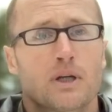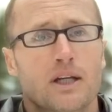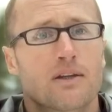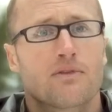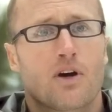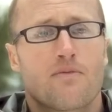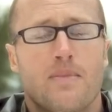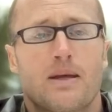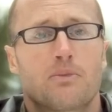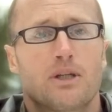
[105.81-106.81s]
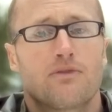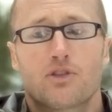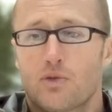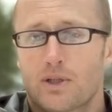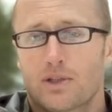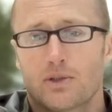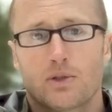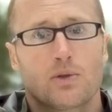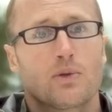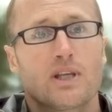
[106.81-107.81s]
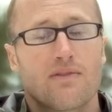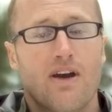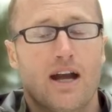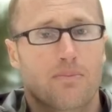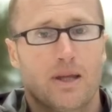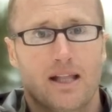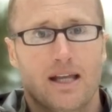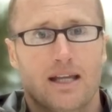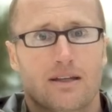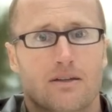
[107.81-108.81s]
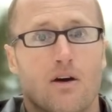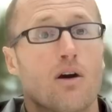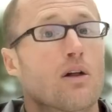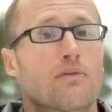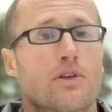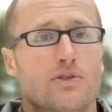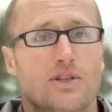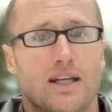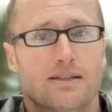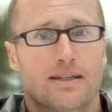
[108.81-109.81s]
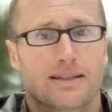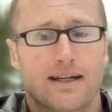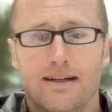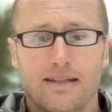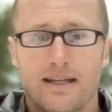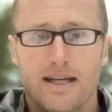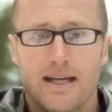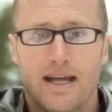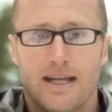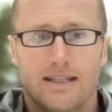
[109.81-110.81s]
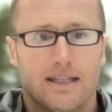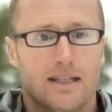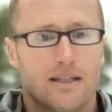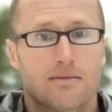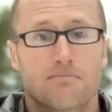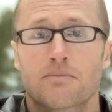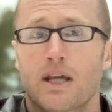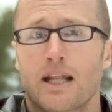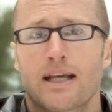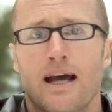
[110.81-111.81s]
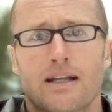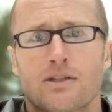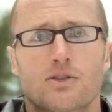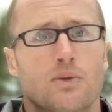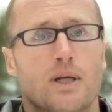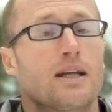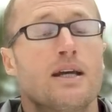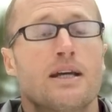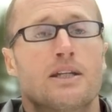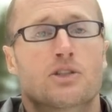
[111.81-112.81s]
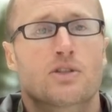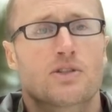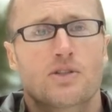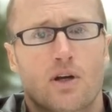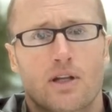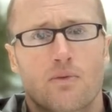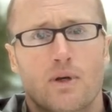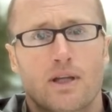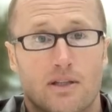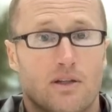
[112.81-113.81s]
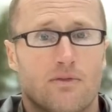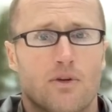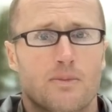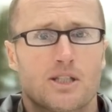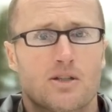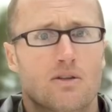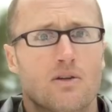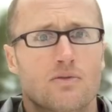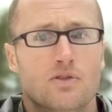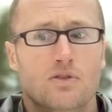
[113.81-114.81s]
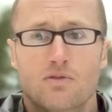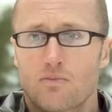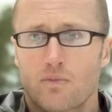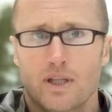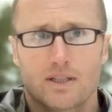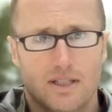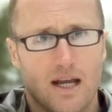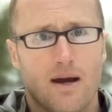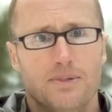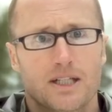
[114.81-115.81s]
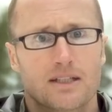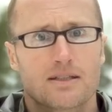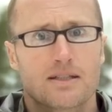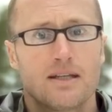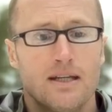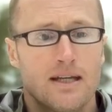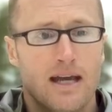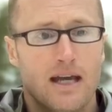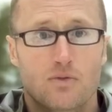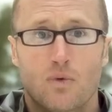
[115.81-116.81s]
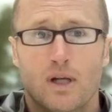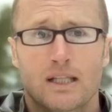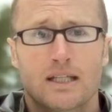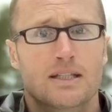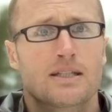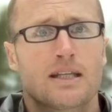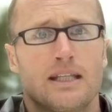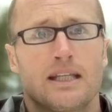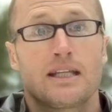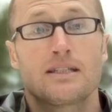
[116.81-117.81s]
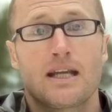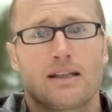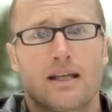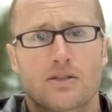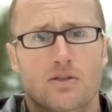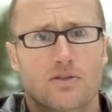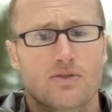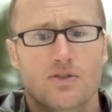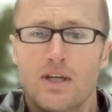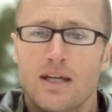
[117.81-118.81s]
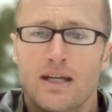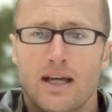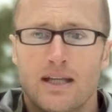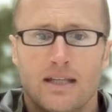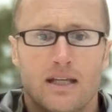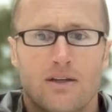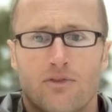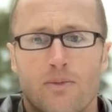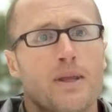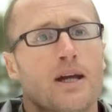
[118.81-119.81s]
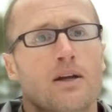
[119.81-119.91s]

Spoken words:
pretty involved med brief to include evac plan, all of those things like that. And then kind of got into it, initially starting with confirming zeros with day optics, as well as any day lasers. And then from